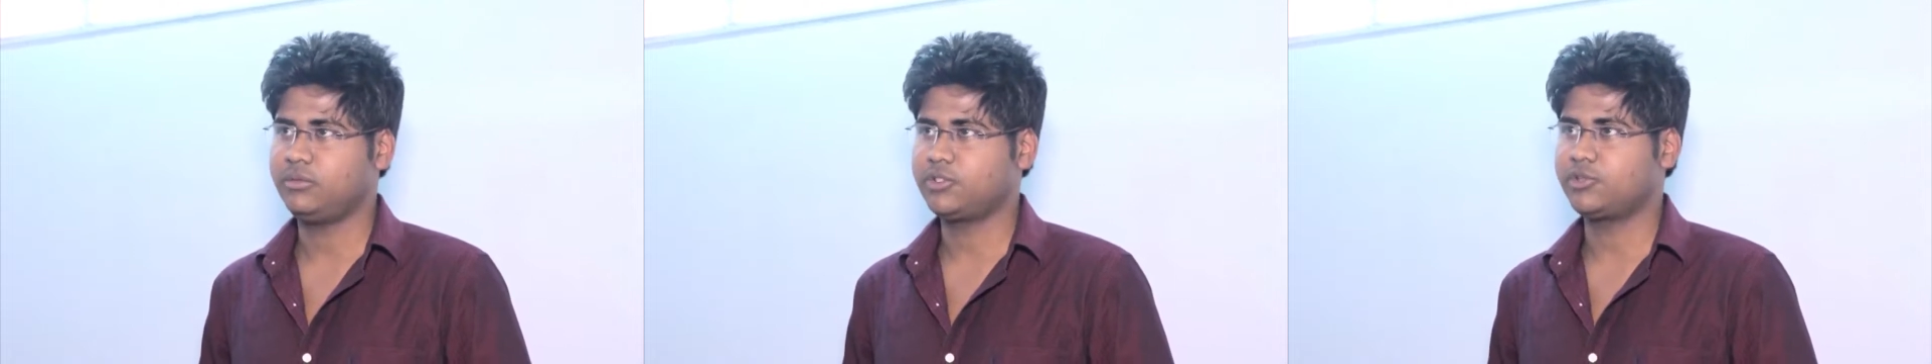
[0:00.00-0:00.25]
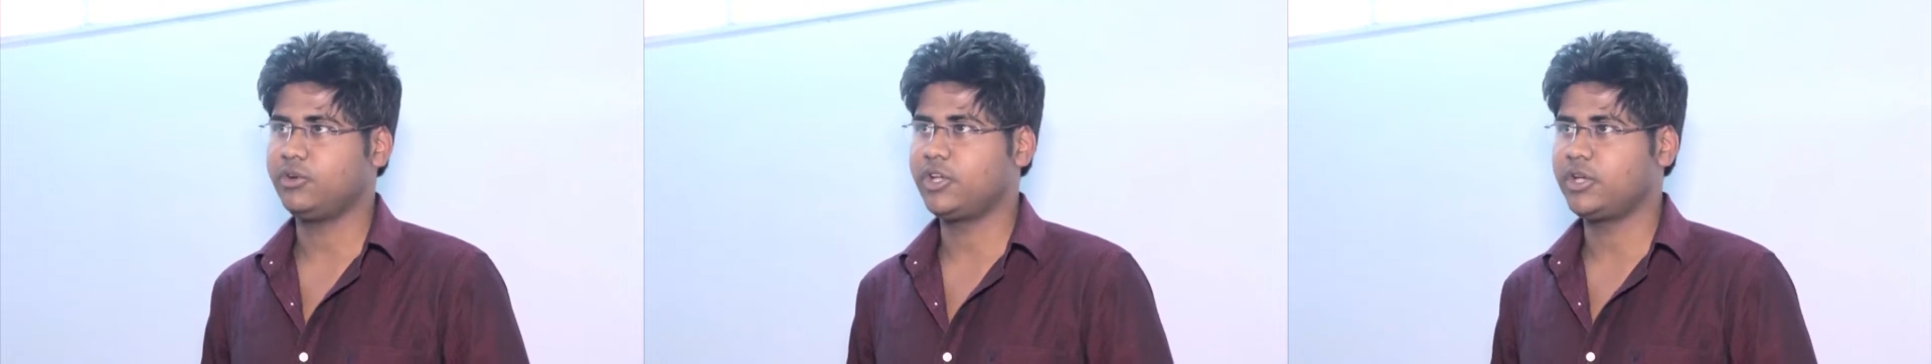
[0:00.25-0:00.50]

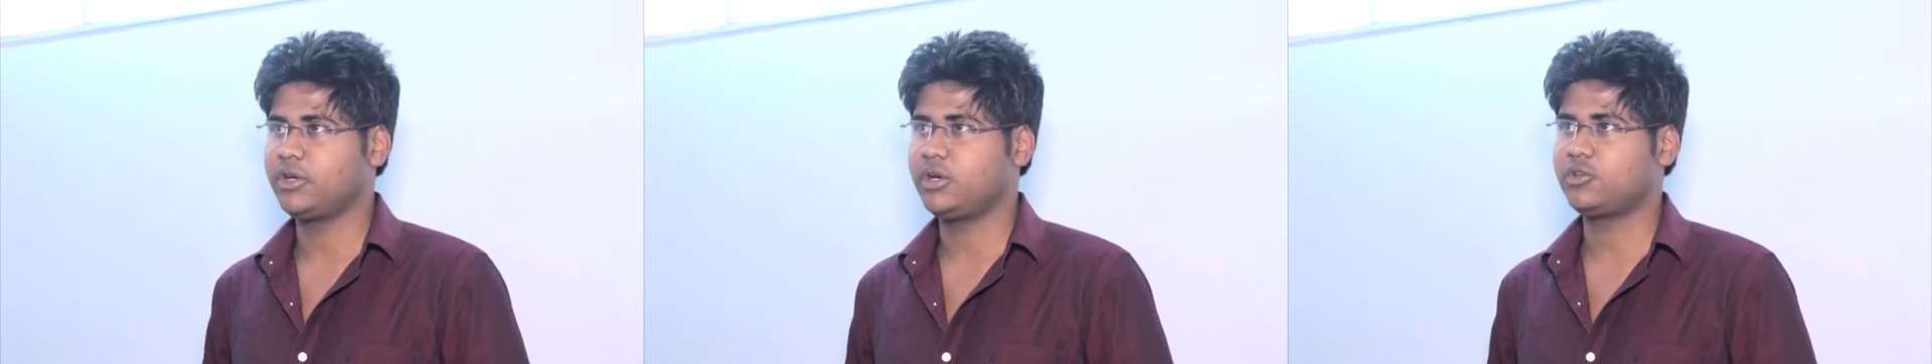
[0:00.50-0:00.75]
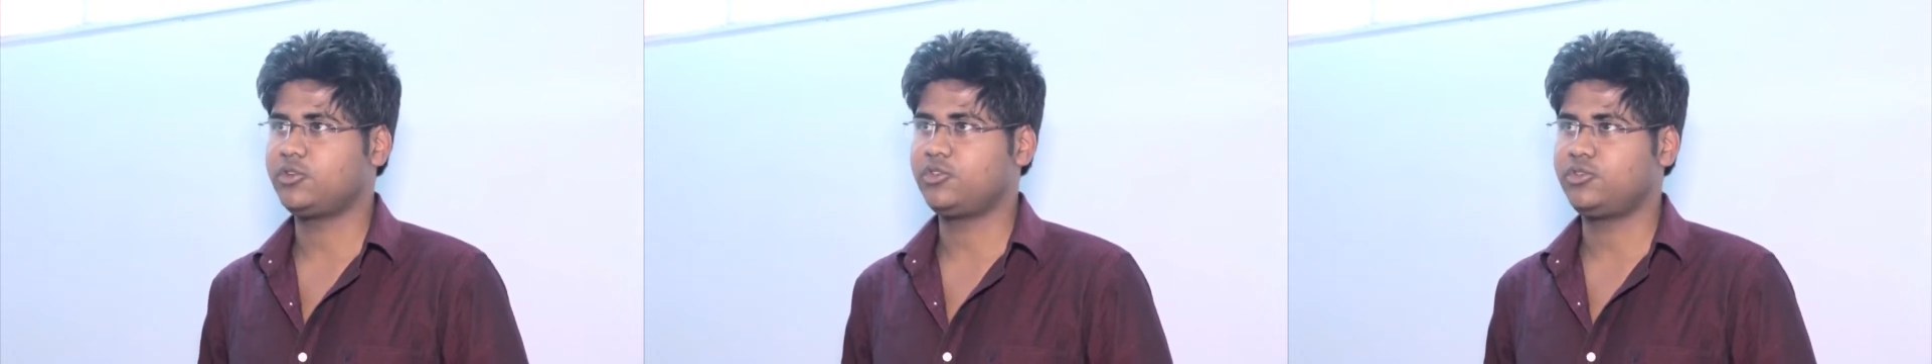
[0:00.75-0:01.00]
scoring
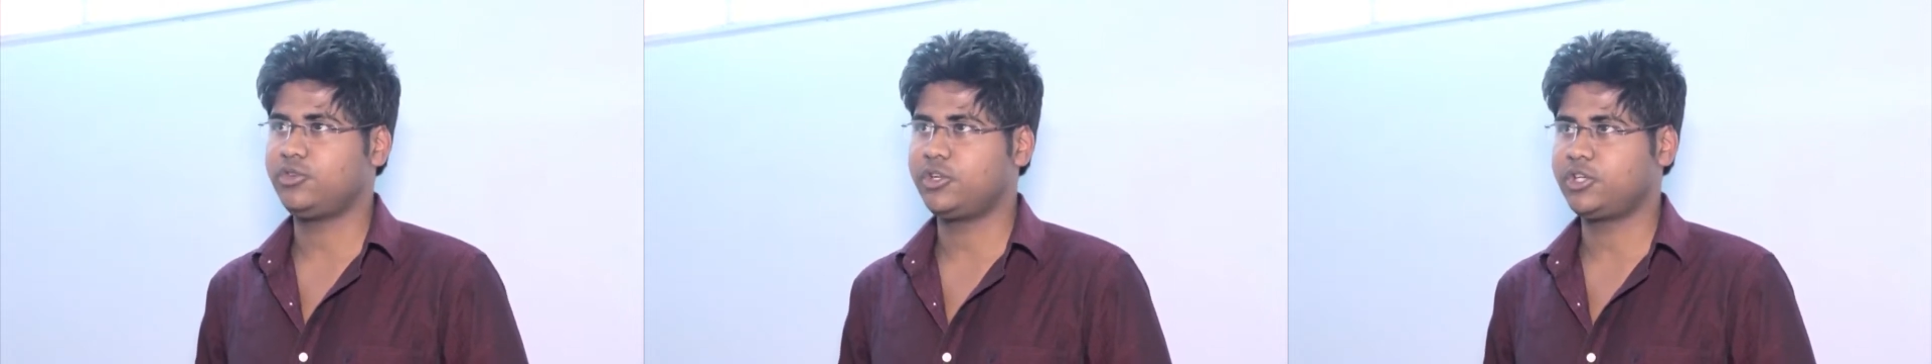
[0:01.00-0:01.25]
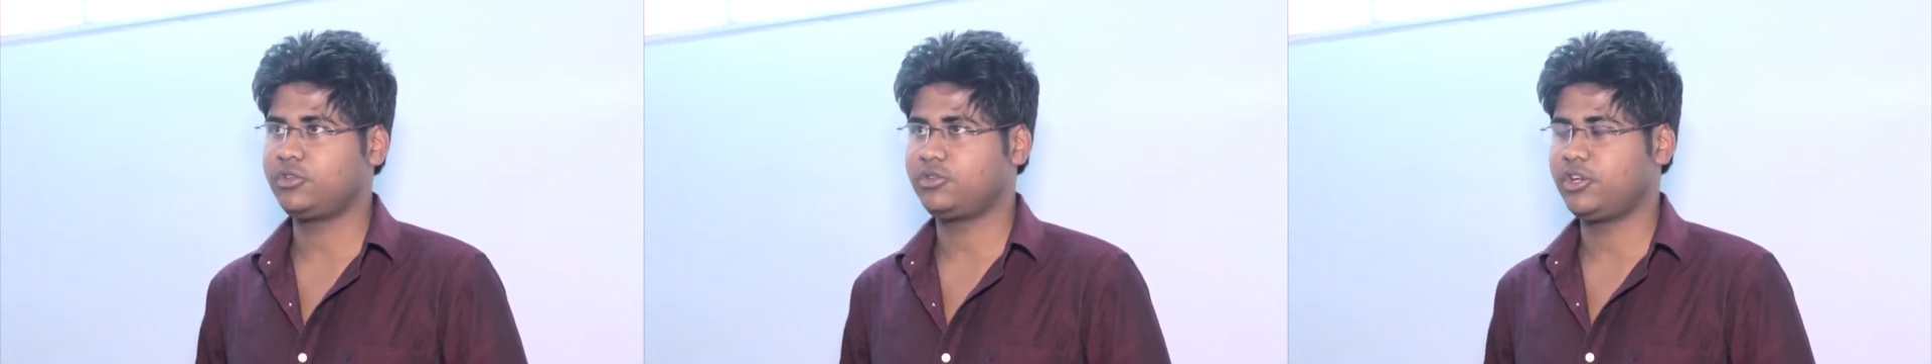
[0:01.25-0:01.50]
like
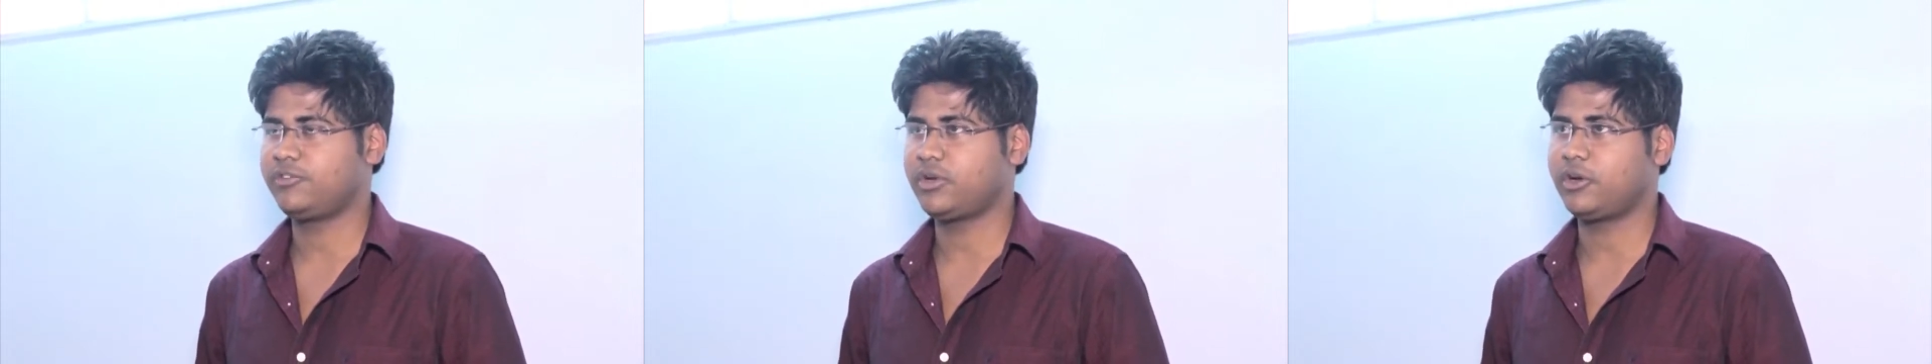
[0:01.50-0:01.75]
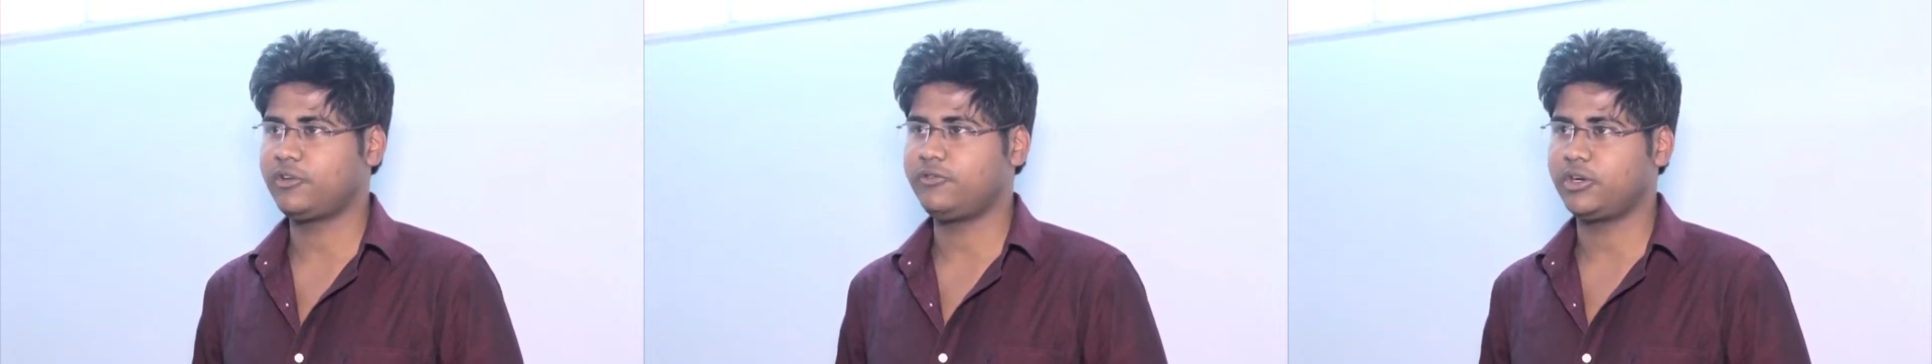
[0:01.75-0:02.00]
twenty to
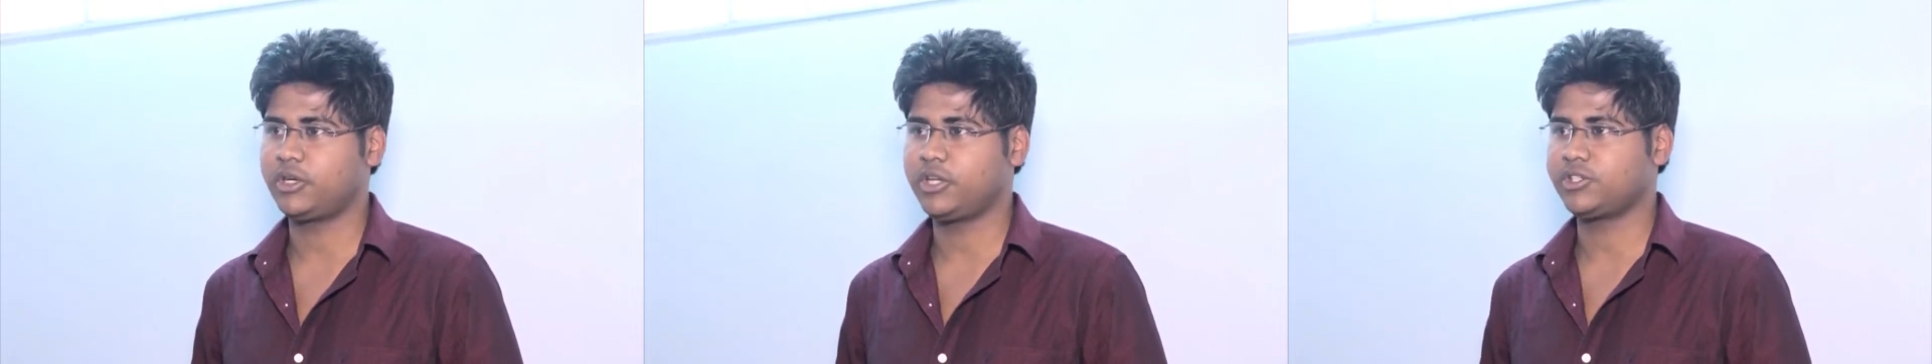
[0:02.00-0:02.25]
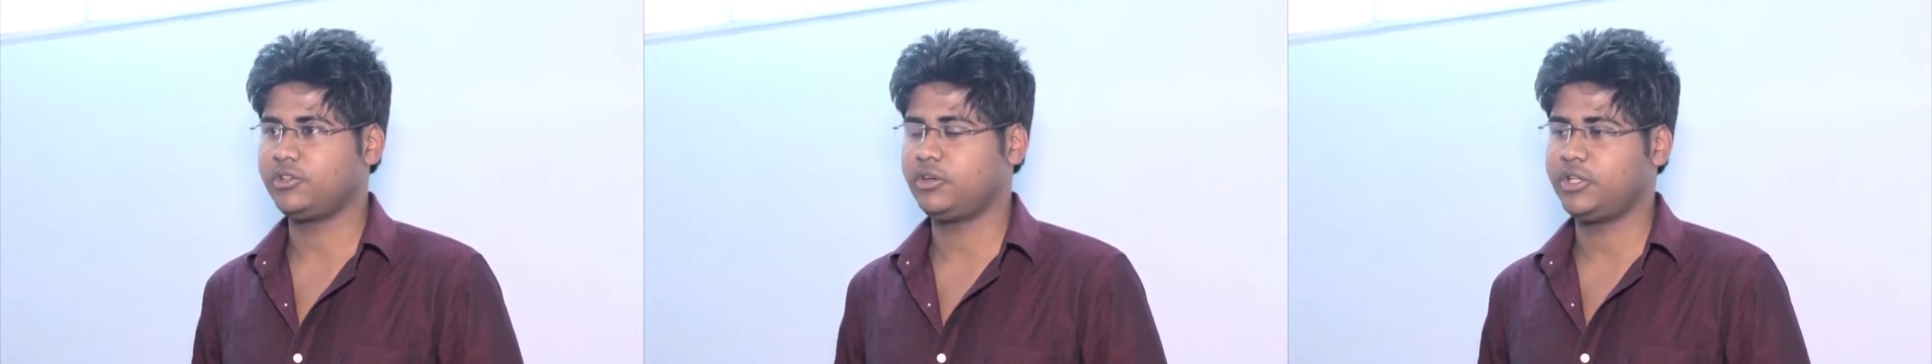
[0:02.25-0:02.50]
twenty-five out of
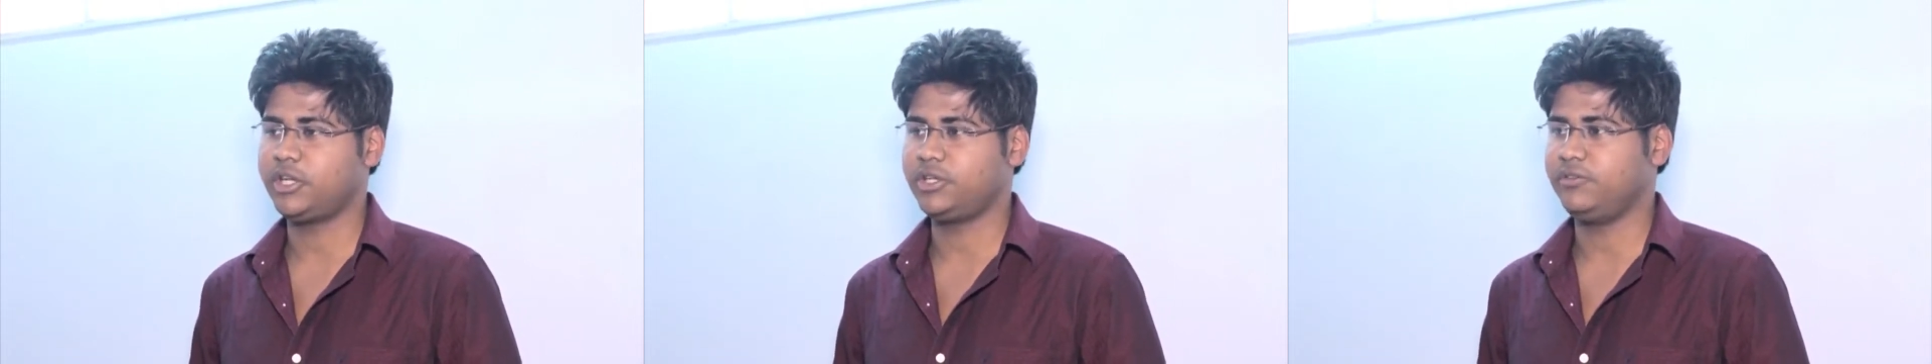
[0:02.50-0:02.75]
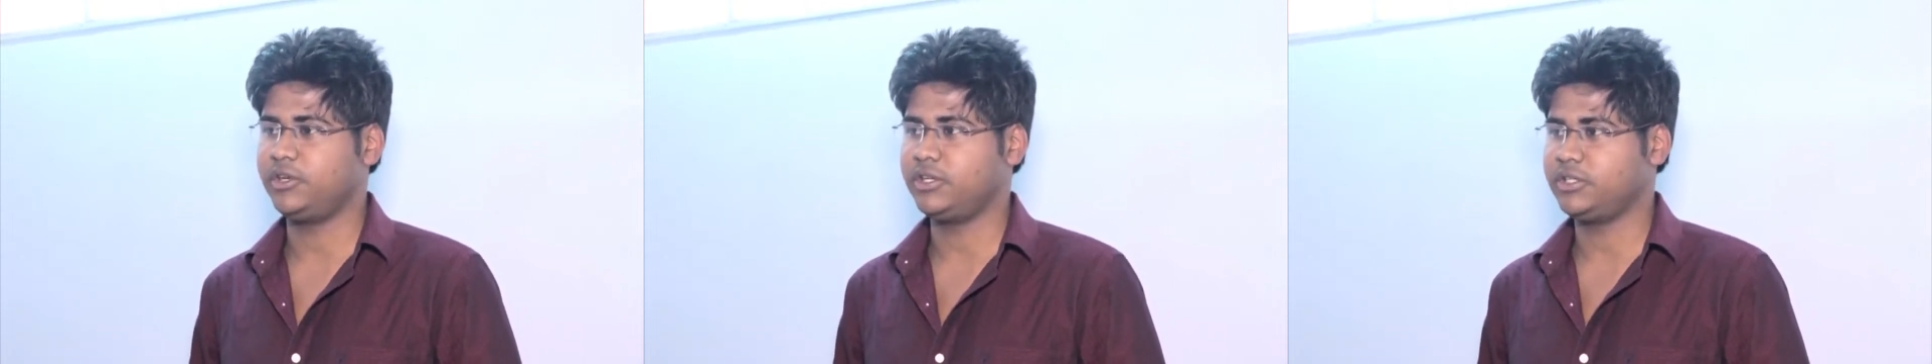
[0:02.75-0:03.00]
forty is not that
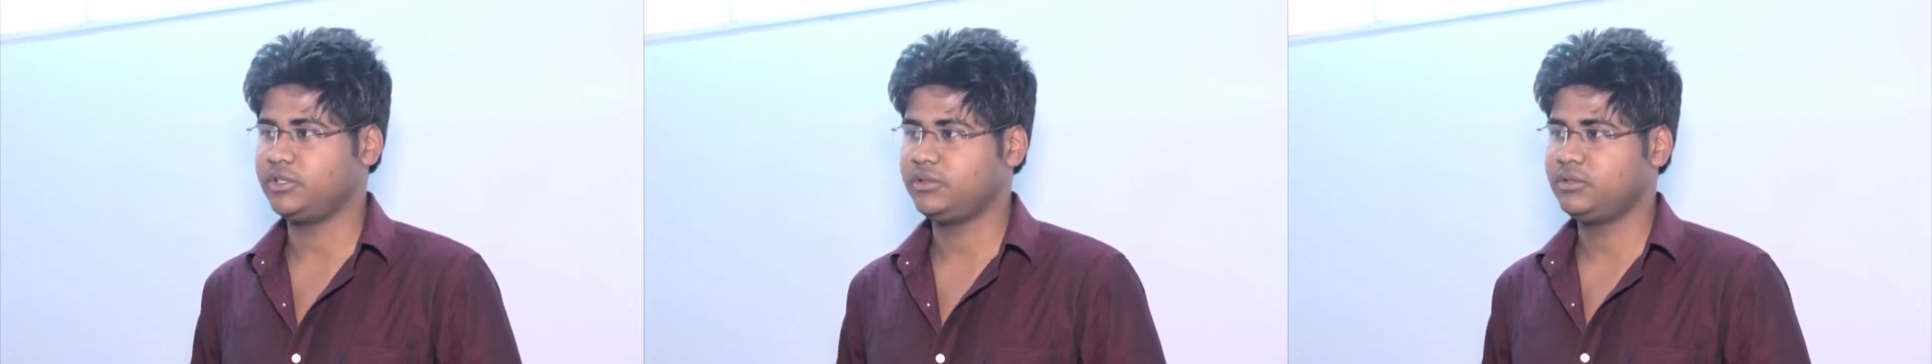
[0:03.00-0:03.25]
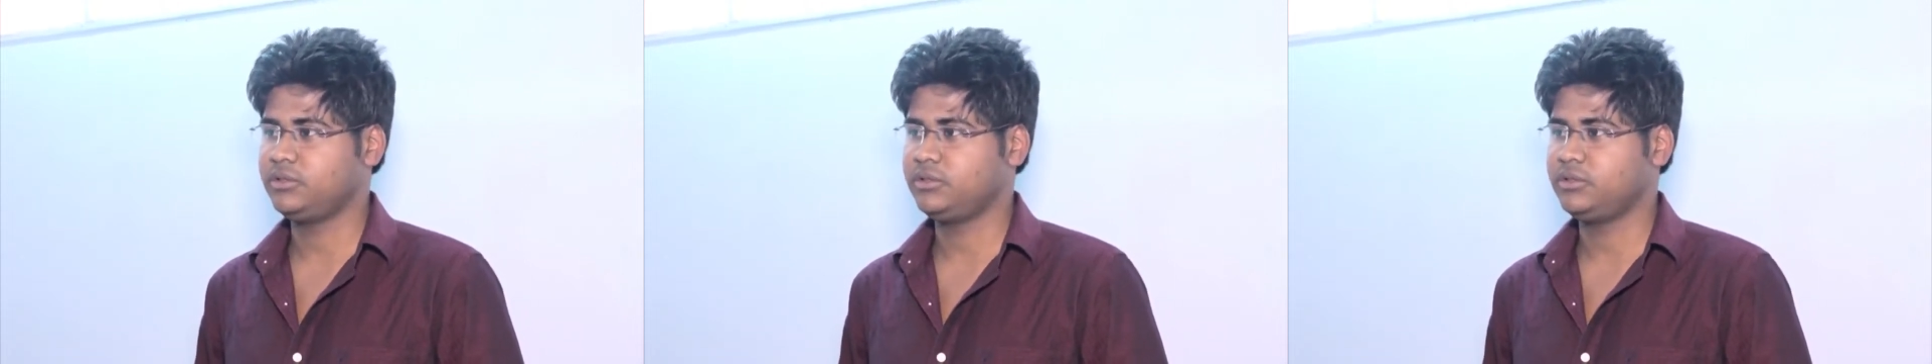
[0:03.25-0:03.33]
difficult.